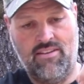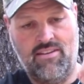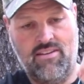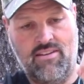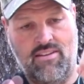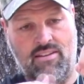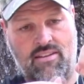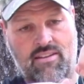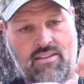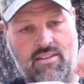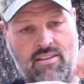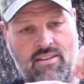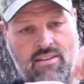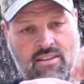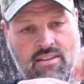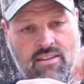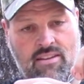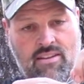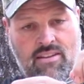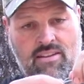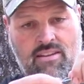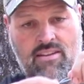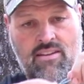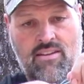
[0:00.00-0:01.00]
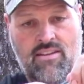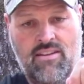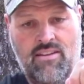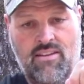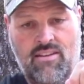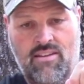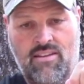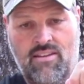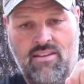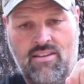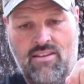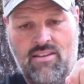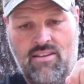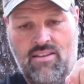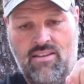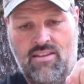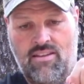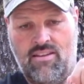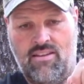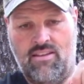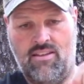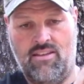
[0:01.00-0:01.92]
(silence)